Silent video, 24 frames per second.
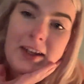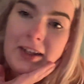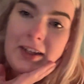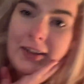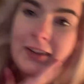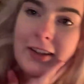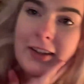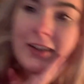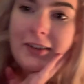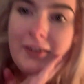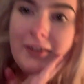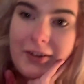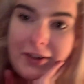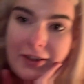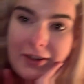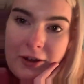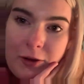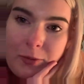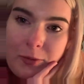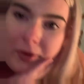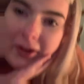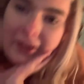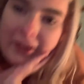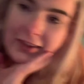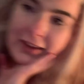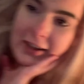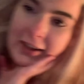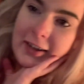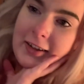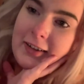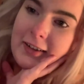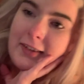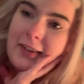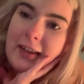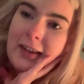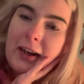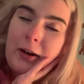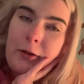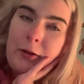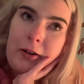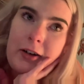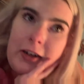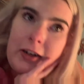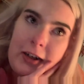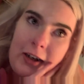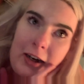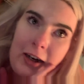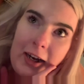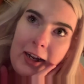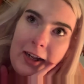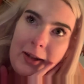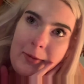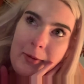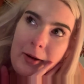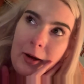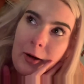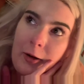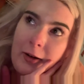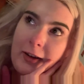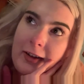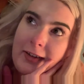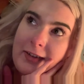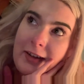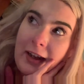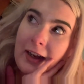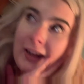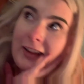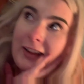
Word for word: little stupid things that I want to cry about because I